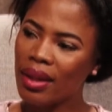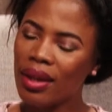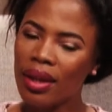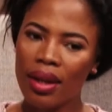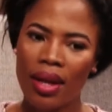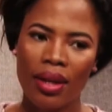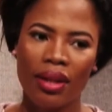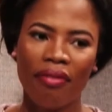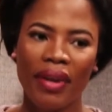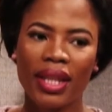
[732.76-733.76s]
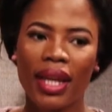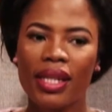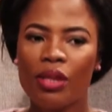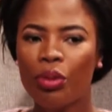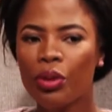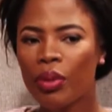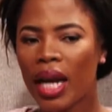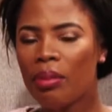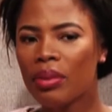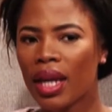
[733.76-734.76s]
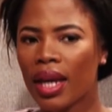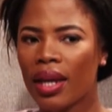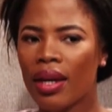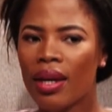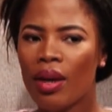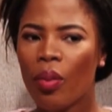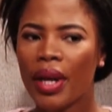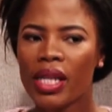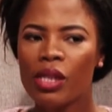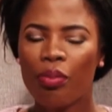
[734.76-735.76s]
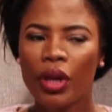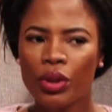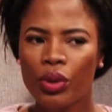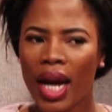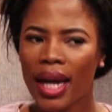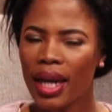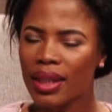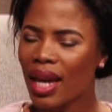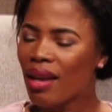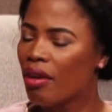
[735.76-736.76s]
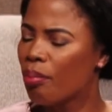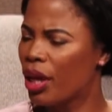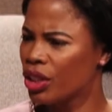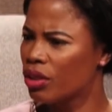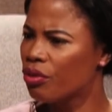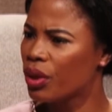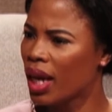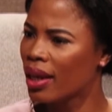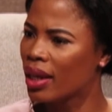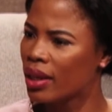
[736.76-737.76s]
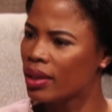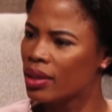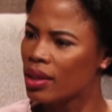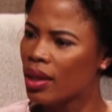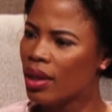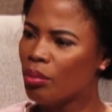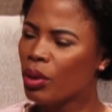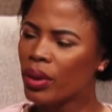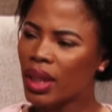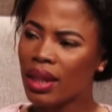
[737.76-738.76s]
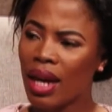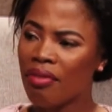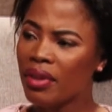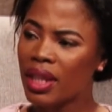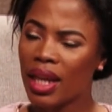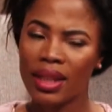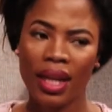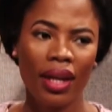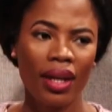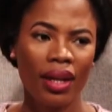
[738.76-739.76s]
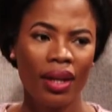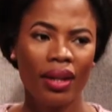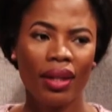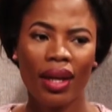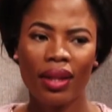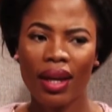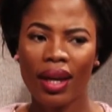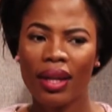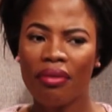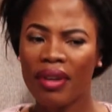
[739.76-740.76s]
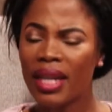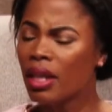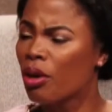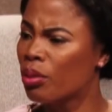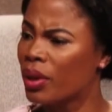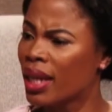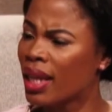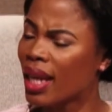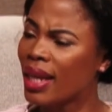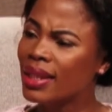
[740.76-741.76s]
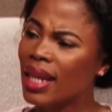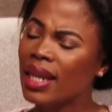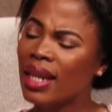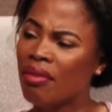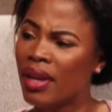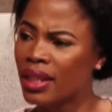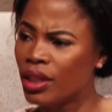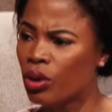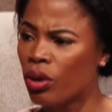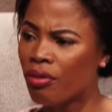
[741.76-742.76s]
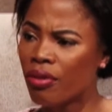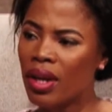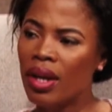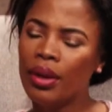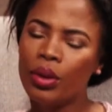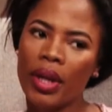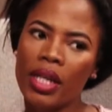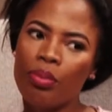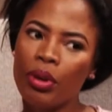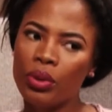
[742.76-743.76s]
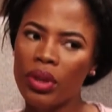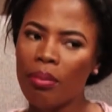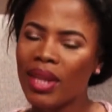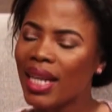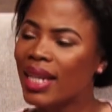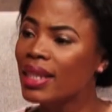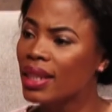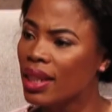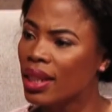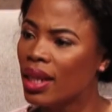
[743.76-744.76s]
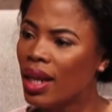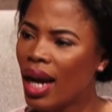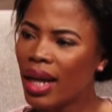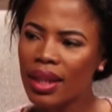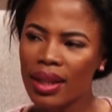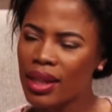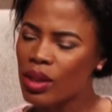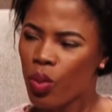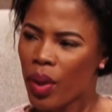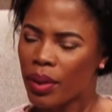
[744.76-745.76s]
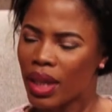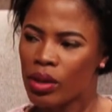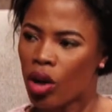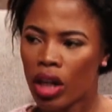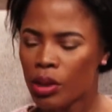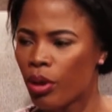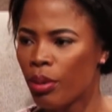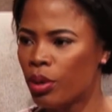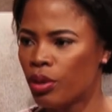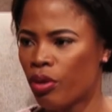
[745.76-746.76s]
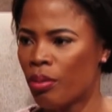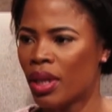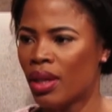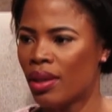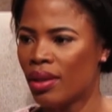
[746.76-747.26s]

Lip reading: I think the fact that He's put me up there, when I speak to young girls, I have a passion for young girls. Because I feel they get vulnerable and they get taken advantage of. So when I speak to them, they listen. I think that's God's purpose for me.